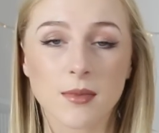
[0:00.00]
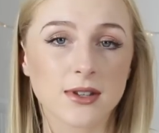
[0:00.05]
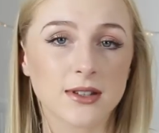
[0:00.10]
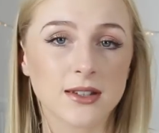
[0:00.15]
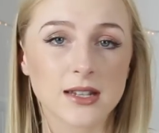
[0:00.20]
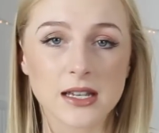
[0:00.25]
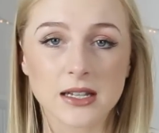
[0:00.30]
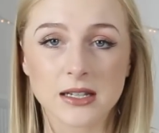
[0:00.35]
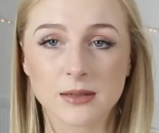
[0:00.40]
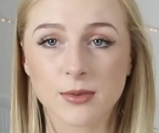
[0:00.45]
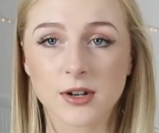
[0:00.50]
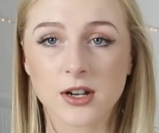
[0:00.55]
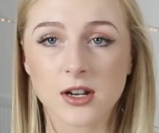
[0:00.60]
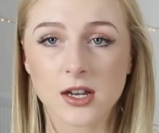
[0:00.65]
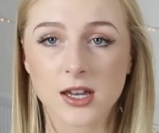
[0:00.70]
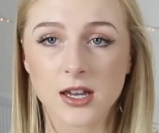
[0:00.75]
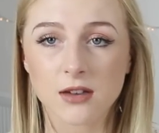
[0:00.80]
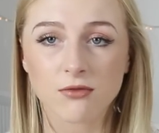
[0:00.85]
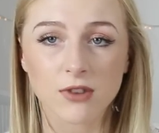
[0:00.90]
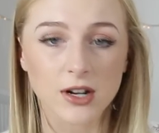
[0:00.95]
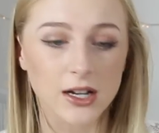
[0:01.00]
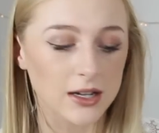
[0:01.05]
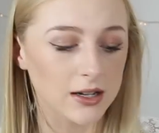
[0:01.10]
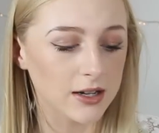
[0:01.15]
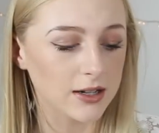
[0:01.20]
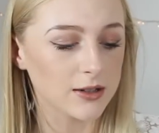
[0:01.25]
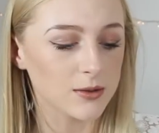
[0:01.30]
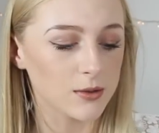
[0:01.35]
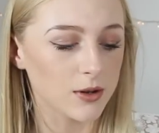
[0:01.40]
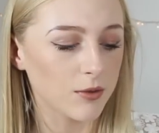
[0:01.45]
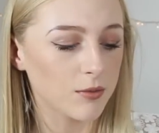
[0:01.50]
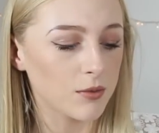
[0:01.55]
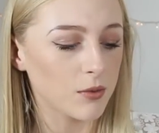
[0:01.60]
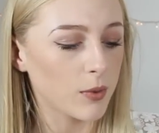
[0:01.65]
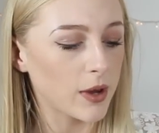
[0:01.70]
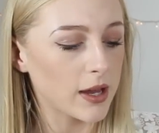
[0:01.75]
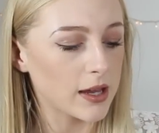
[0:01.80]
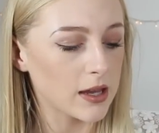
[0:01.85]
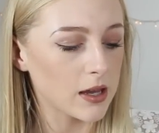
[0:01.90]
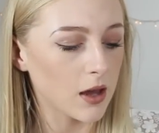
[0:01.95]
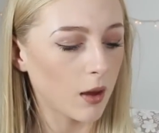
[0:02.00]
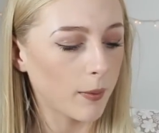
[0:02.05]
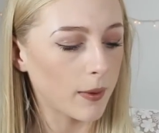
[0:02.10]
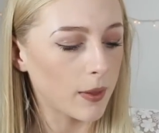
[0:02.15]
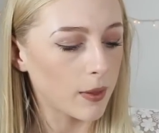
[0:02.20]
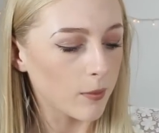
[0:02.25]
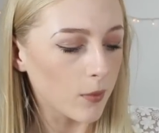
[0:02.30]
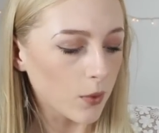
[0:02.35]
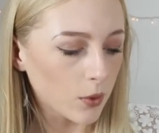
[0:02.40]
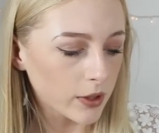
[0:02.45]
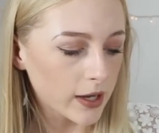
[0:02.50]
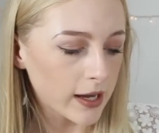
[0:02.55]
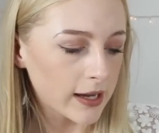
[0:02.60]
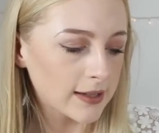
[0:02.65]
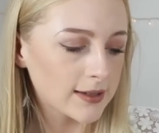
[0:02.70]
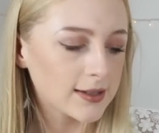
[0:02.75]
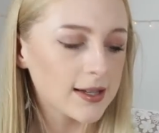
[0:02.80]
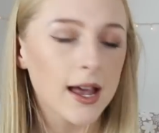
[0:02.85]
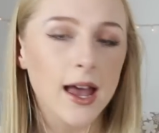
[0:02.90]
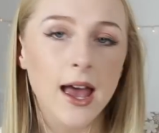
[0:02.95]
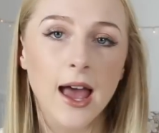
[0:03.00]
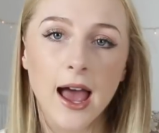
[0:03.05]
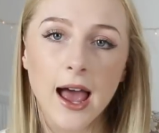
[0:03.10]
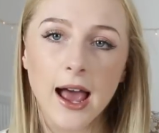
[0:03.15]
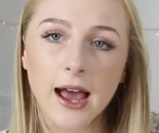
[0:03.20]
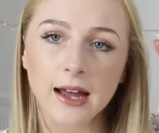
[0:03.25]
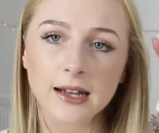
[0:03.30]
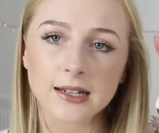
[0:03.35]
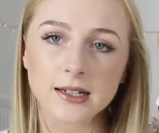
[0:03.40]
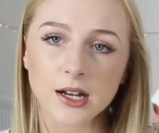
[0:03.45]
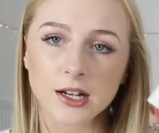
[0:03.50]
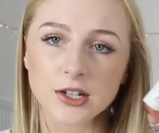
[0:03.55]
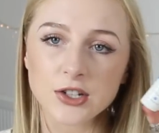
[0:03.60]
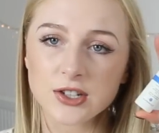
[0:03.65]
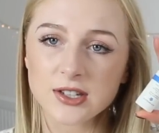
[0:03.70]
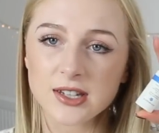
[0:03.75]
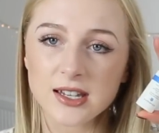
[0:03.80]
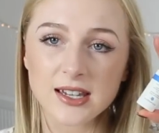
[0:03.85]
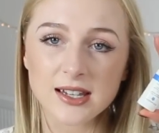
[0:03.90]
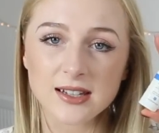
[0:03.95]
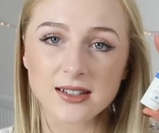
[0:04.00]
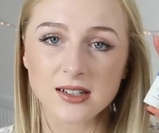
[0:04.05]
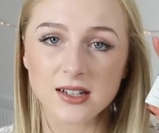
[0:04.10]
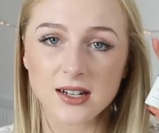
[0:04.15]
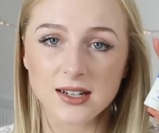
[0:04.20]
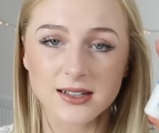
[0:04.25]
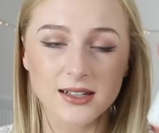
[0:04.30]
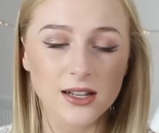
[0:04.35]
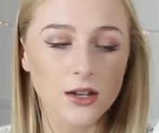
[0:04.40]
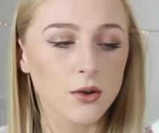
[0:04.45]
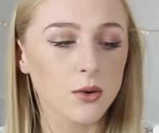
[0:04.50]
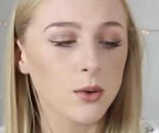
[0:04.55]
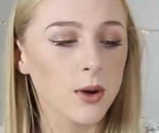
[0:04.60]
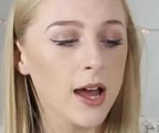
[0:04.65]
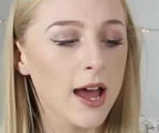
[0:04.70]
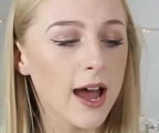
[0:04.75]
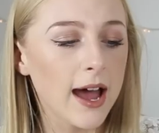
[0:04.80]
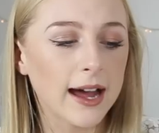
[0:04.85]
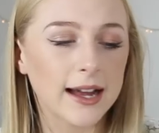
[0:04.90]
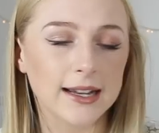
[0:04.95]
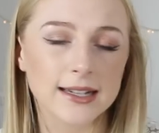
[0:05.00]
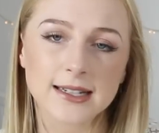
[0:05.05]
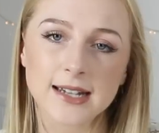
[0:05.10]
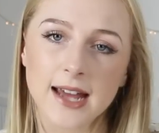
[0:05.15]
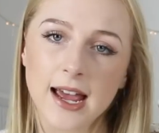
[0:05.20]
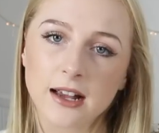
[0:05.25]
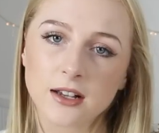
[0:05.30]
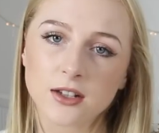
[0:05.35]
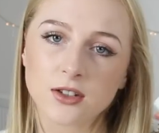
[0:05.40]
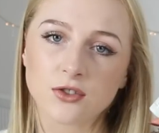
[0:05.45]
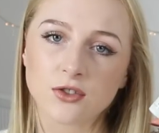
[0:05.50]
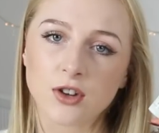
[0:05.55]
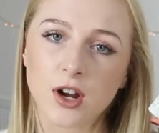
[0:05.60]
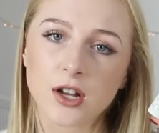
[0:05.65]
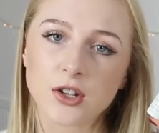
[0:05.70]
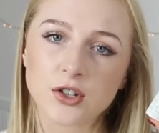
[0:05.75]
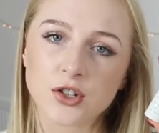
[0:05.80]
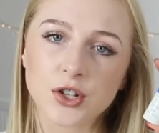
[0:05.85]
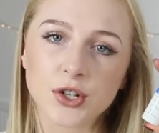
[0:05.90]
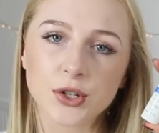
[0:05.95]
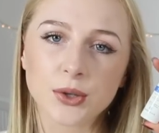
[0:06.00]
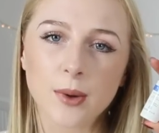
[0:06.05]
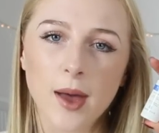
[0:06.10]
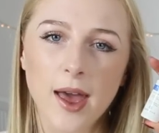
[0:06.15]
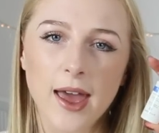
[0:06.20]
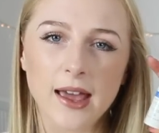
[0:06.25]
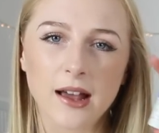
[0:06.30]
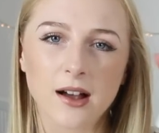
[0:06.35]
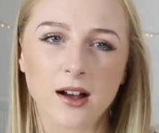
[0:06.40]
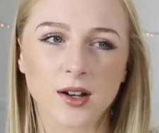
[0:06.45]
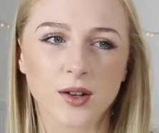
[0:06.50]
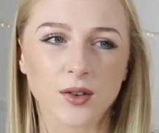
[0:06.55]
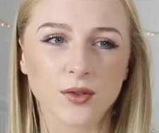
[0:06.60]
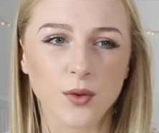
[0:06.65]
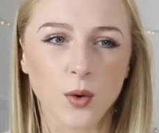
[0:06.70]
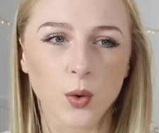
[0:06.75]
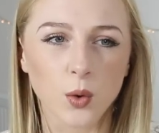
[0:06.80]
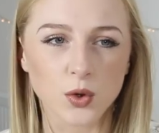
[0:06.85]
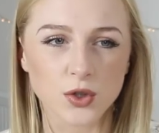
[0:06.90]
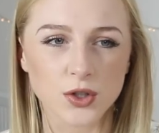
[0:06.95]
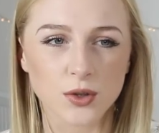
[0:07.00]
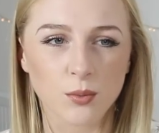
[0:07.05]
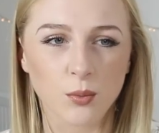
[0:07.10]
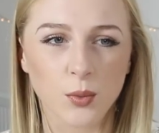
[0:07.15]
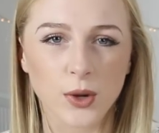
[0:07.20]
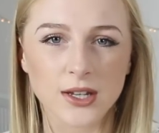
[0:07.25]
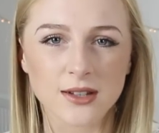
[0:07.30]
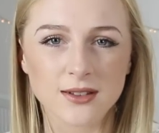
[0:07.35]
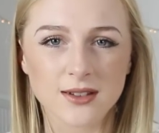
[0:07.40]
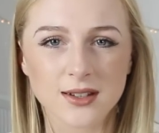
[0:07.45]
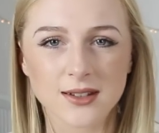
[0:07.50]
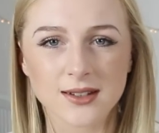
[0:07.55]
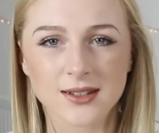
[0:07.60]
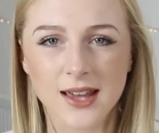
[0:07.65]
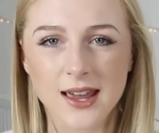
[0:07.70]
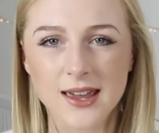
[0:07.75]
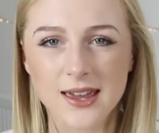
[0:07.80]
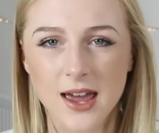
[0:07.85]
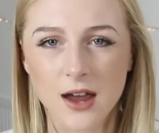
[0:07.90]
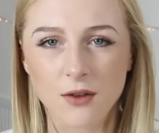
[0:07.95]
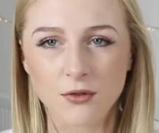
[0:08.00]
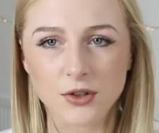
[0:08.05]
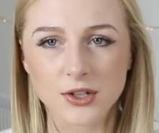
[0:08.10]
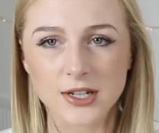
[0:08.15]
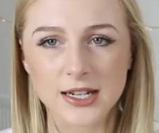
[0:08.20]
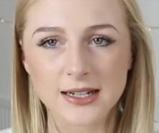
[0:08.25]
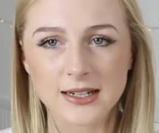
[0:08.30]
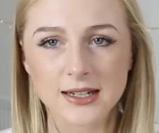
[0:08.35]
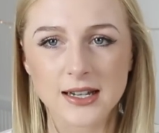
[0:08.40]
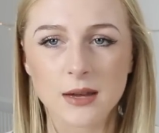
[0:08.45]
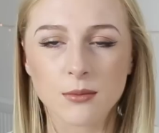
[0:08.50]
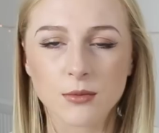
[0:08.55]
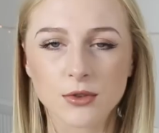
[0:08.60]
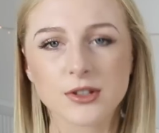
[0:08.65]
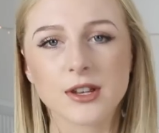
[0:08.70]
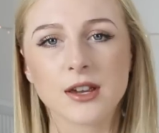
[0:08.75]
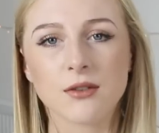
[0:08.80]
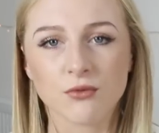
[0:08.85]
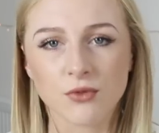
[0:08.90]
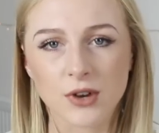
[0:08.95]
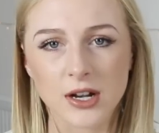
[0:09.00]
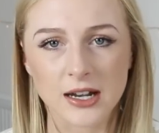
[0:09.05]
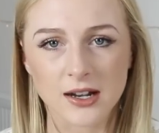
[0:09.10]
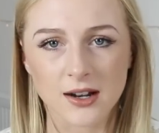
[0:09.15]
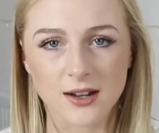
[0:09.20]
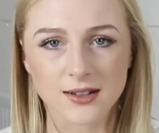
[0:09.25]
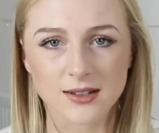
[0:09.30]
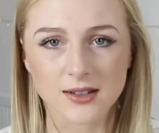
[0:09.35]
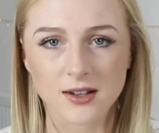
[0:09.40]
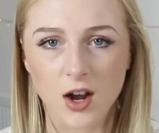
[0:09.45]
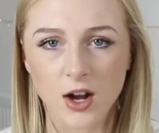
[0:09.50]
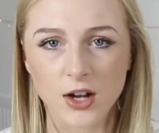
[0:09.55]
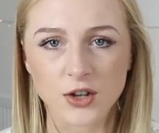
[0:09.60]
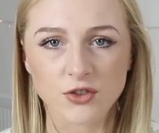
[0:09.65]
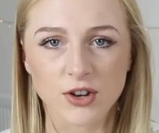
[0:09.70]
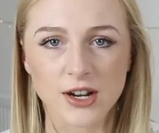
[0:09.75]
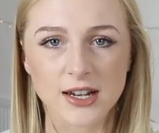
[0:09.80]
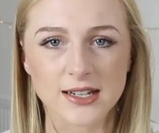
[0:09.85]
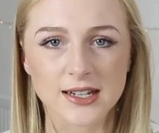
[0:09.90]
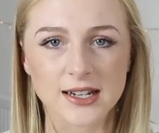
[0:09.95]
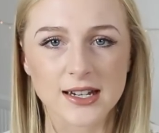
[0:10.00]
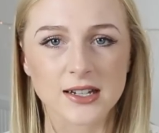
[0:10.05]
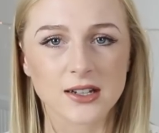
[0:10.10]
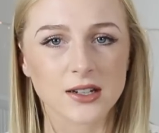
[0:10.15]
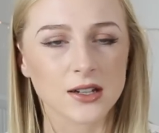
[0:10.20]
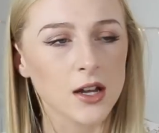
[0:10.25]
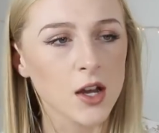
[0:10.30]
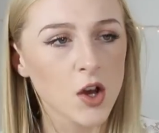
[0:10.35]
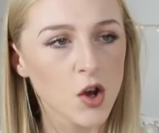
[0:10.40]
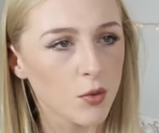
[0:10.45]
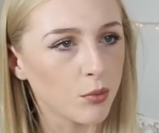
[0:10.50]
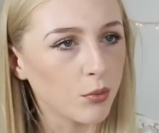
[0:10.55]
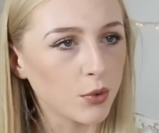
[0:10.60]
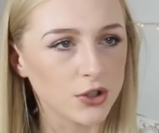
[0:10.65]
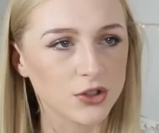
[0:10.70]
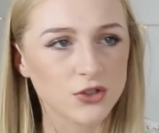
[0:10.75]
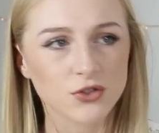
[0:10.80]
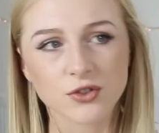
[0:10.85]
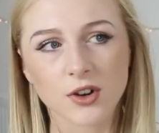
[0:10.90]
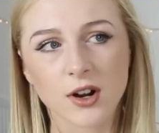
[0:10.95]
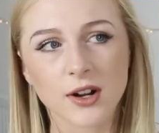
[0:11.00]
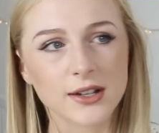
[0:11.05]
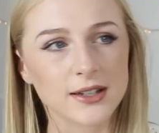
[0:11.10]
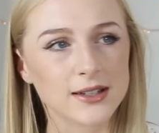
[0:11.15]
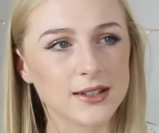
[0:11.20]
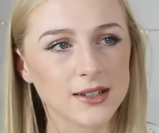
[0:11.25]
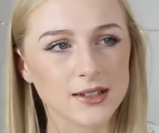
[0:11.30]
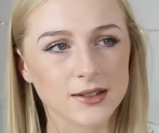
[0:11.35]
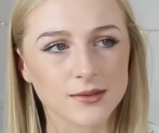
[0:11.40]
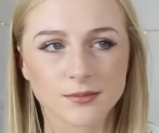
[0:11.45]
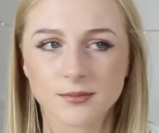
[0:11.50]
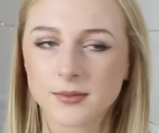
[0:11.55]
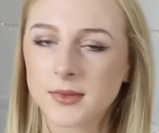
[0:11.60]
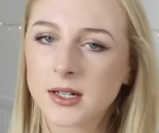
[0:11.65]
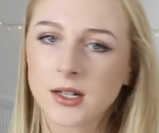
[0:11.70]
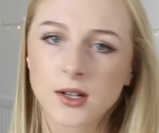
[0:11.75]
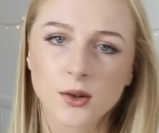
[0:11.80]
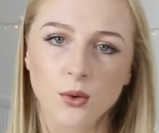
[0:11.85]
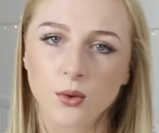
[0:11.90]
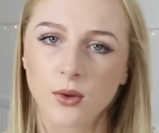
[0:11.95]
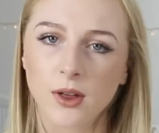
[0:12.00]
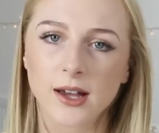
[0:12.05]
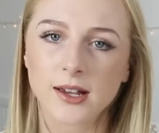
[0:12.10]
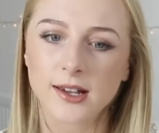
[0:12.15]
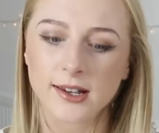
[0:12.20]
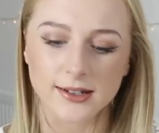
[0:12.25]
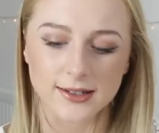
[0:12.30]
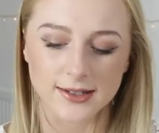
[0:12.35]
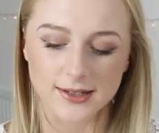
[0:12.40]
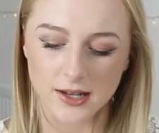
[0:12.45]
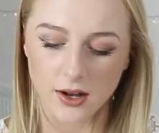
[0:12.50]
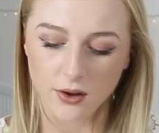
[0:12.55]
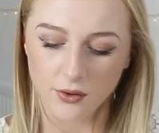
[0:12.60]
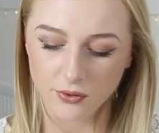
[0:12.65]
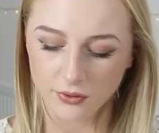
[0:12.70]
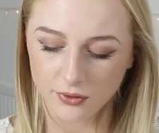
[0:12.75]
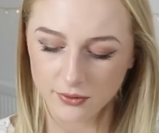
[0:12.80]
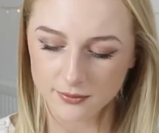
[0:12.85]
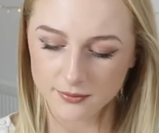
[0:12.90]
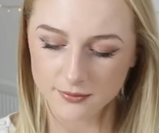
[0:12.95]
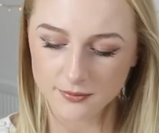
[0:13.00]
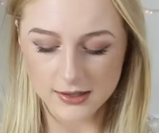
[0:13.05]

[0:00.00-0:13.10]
My skin's been looking really nice when I've been waking up in the mornings, and I just think it's a nice little added extra to a kind of autumn winter skincare routine to keep your skin really nice and hydrated and moisturised and all that kind of stuff.